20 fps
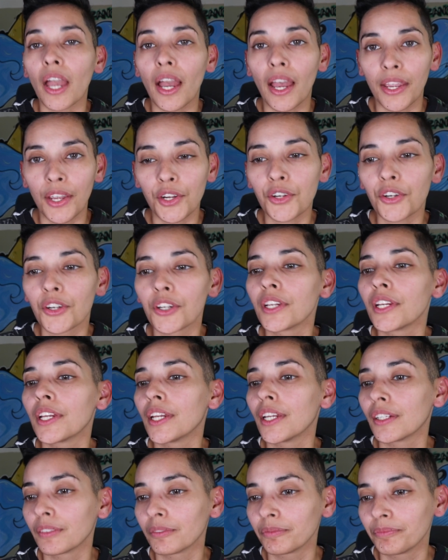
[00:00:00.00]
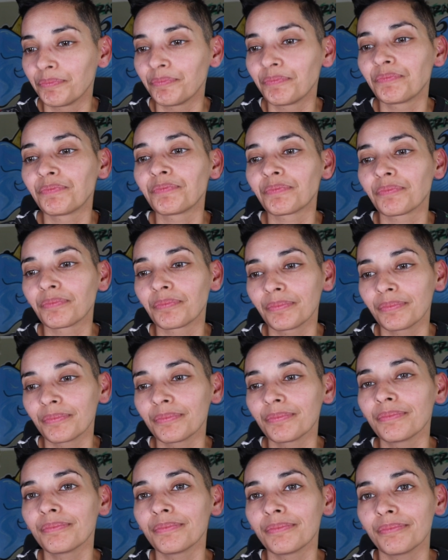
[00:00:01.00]
I agree. Well. They both think it's,
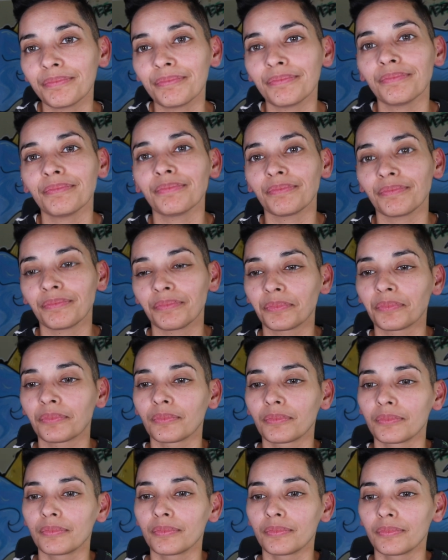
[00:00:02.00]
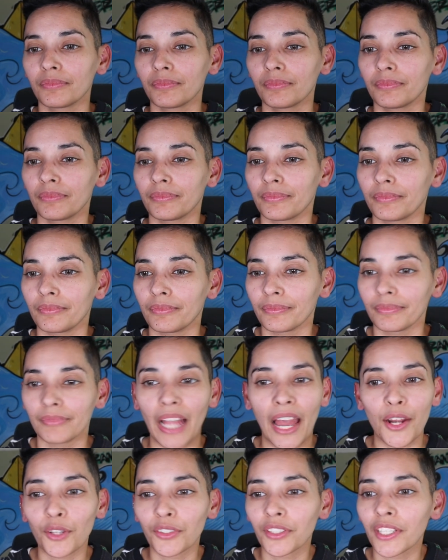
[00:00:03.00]
it's going to be easy. I don't think it's going to be easy.
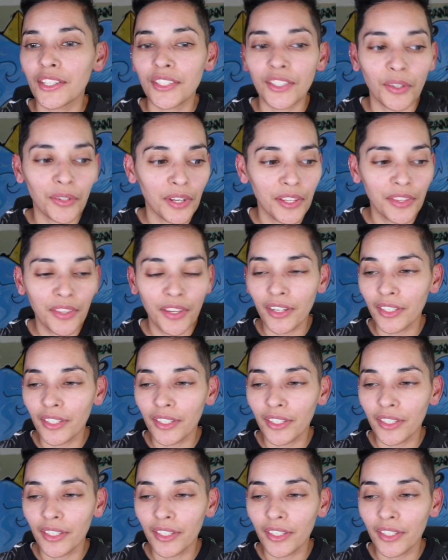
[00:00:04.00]
I don't think so neither.